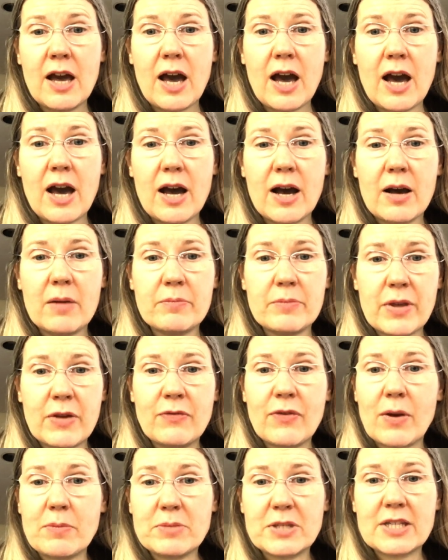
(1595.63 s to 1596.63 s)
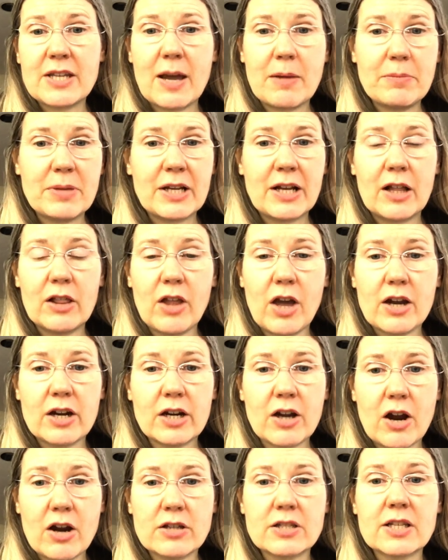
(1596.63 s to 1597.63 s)
um, if I'm stamping a lot of
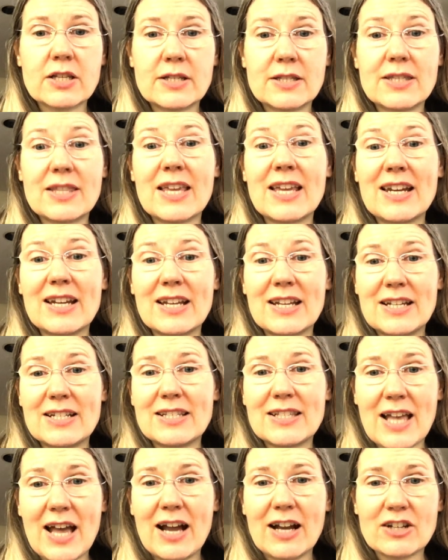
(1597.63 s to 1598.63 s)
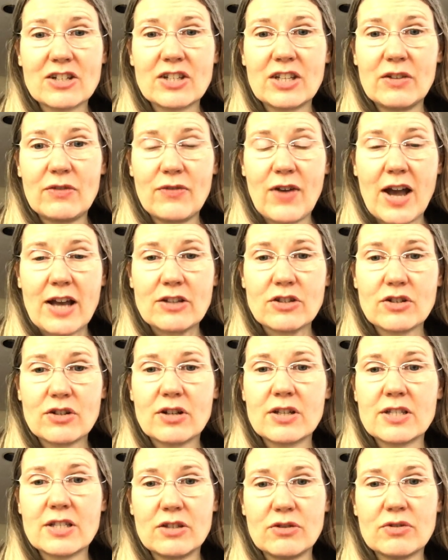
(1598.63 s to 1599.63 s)
cards because then it is actually faster
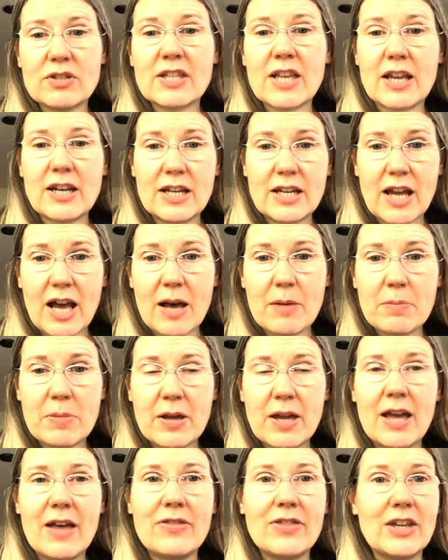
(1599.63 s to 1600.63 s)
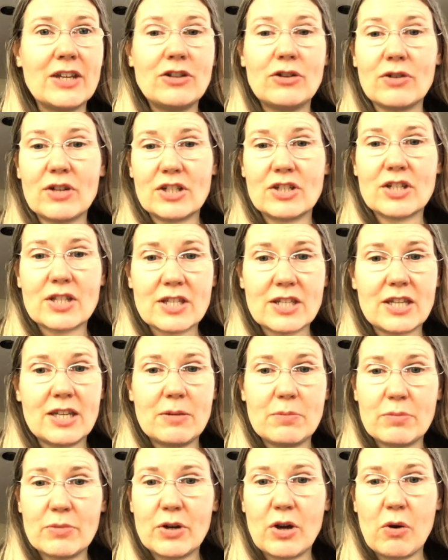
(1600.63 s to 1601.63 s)
because you set it up and then you can just keep
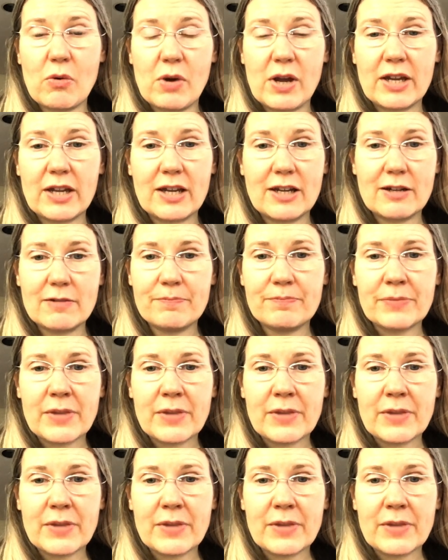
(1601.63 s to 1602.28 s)
going and